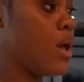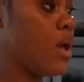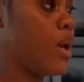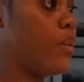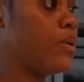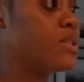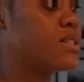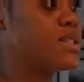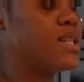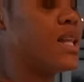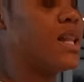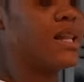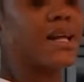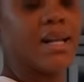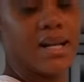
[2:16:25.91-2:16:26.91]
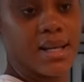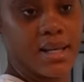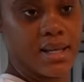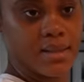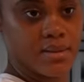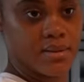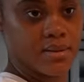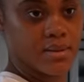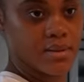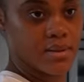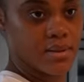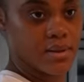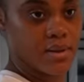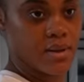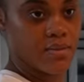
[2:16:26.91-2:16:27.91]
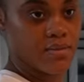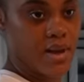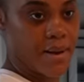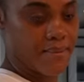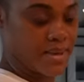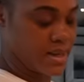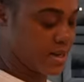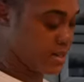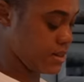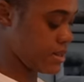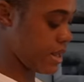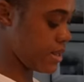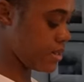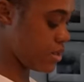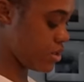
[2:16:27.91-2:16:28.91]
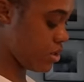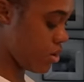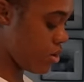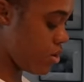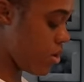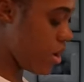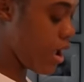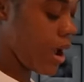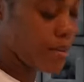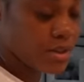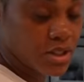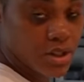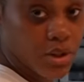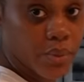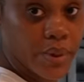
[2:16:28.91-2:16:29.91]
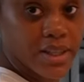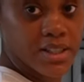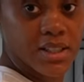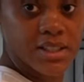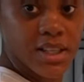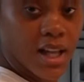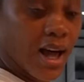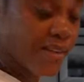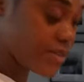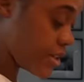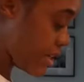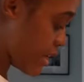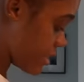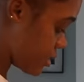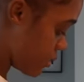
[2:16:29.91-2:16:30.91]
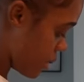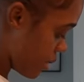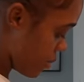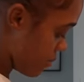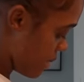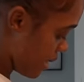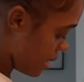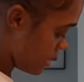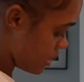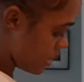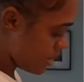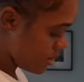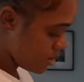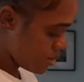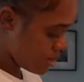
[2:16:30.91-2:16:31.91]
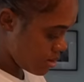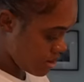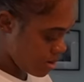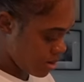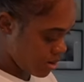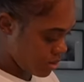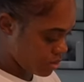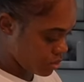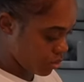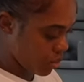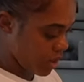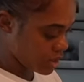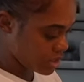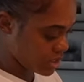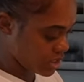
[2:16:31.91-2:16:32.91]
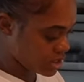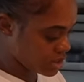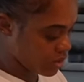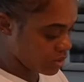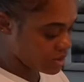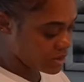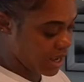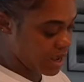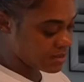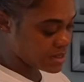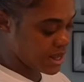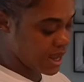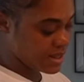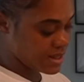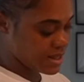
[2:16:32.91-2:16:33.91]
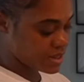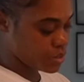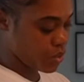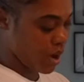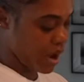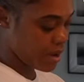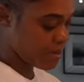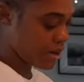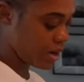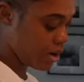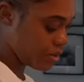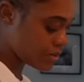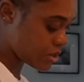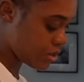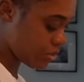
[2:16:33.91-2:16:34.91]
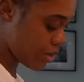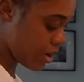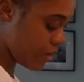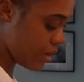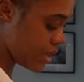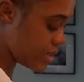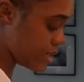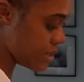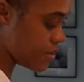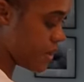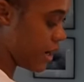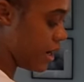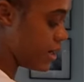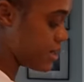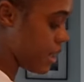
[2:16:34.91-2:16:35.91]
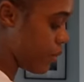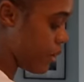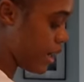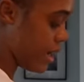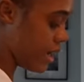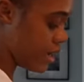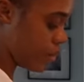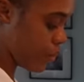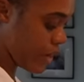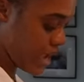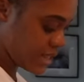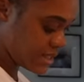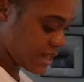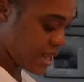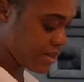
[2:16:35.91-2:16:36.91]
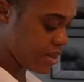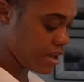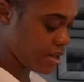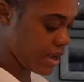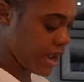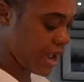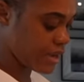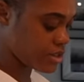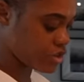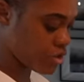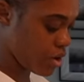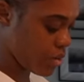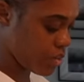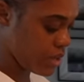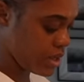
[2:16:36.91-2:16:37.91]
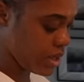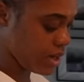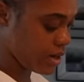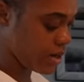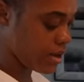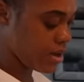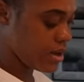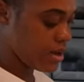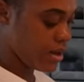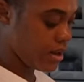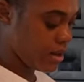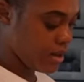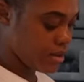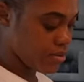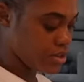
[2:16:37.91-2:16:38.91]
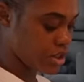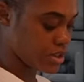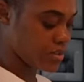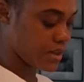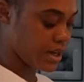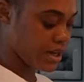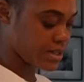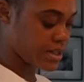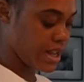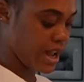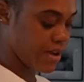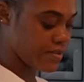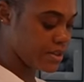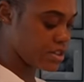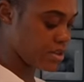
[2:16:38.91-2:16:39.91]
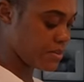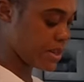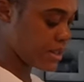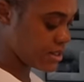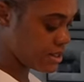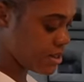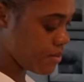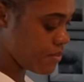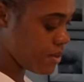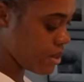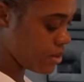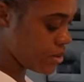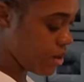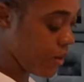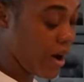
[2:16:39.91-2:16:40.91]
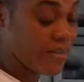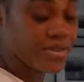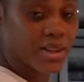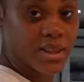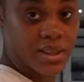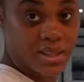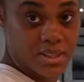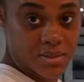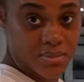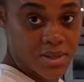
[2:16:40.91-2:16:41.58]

it would still clean if that makes sense so I'm just gonna wait until after next week meet to wash it so times like these why it becomes three weeks is because I wait, wait another extra week just because they have the gymnastic meet now after this